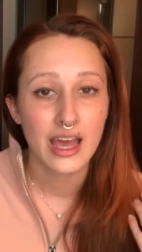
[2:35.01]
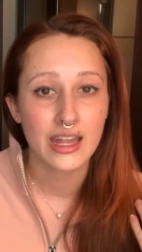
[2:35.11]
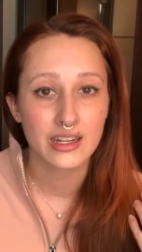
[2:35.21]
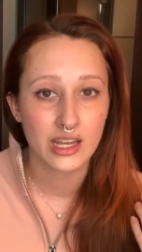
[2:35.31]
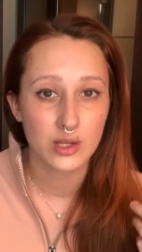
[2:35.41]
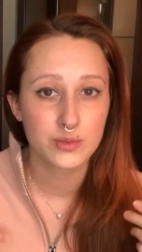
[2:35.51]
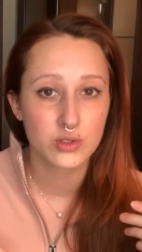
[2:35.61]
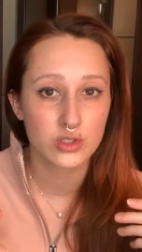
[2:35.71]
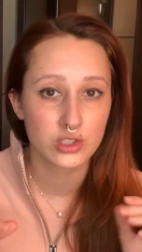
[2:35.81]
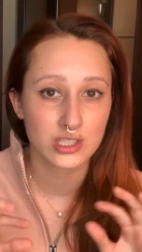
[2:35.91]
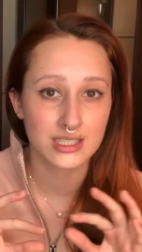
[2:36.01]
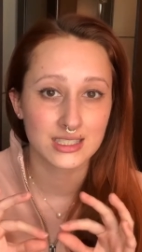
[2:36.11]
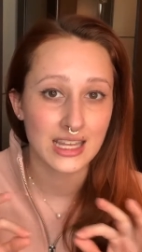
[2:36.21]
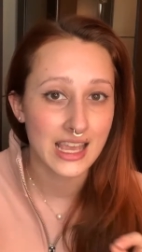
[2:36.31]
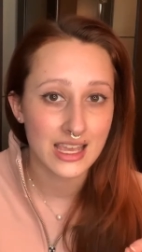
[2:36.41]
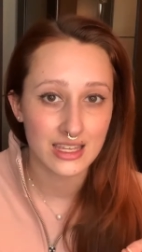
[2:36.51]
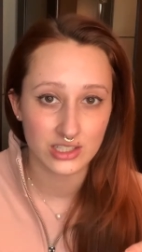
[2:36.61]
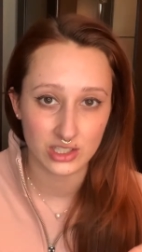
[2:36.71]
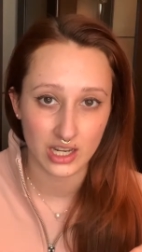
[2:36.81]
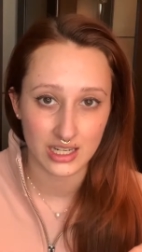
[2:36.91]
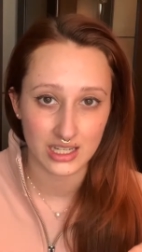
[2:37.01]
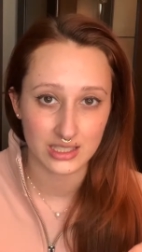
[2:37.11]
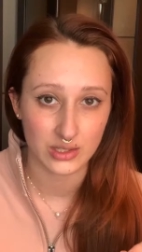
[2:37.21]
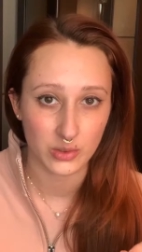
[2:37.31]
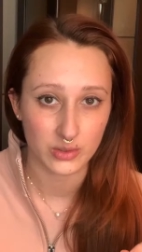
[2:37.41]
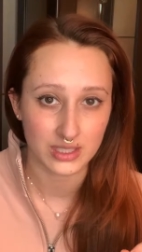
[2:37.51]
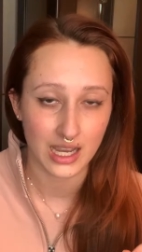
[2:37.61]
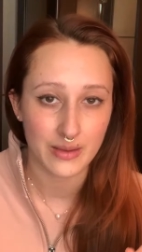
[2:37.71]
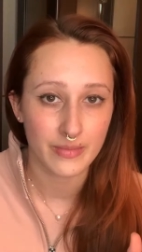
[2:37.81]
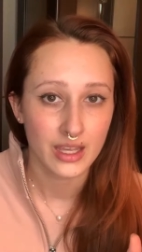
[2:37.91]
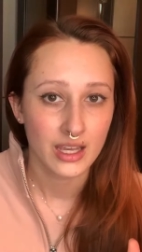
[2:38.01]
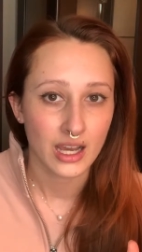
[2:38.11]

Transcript: and it helps you to just stay in Chinese the whole time.